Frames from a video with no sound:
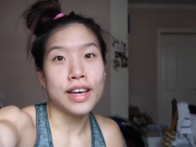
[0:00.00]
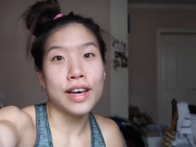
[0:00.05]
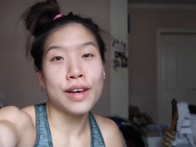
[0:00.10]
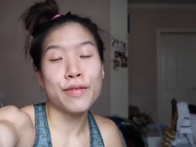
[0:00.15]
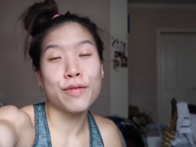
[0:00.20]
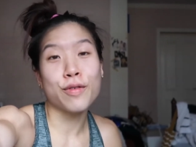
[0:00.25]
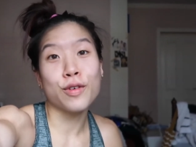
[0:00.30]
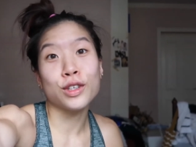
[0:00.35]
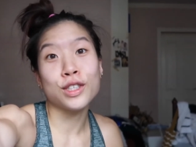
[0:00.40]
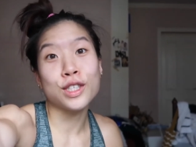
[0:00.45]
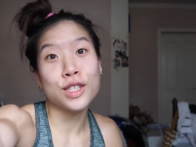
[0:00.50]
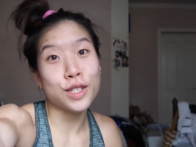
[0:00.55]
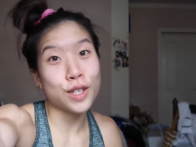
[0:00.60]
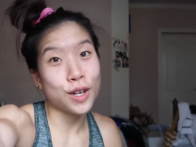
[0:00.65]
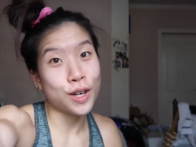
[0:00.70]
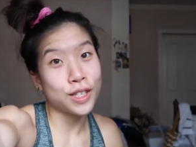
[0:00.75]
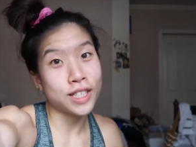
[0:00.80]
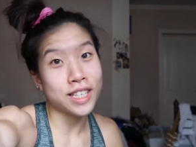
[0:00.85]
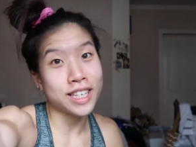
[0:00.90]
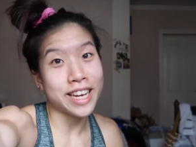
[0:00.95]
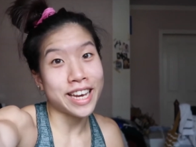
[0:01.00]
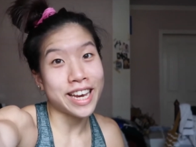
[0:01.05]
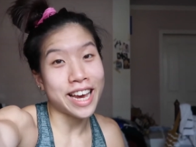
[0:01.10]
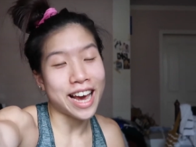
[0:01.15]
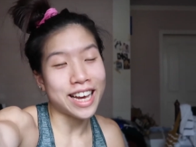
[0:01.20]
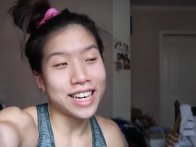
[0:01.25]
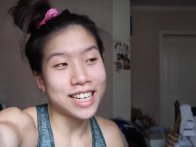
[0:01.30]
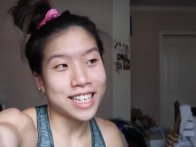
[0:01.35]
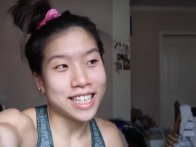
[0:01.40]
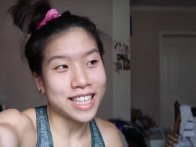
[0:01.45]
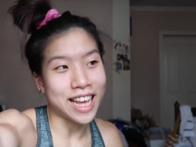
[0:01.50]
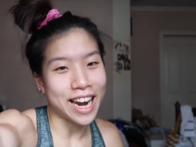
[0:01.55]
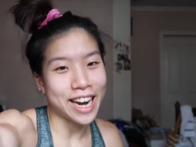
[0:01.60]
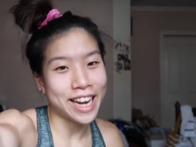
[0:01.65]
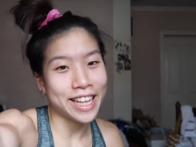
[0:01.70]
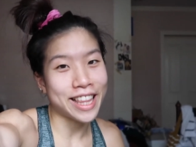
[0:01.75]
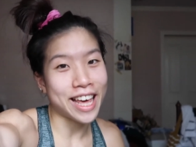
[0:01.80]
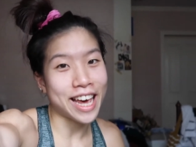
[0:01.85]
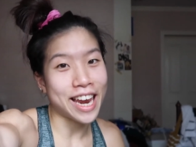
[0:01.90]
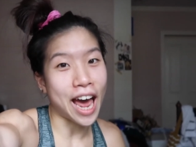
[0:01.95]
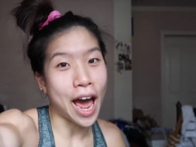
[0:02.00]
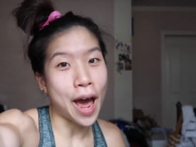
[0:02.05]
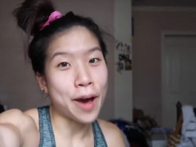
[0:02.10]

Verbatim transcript: And for dessert today, I decided that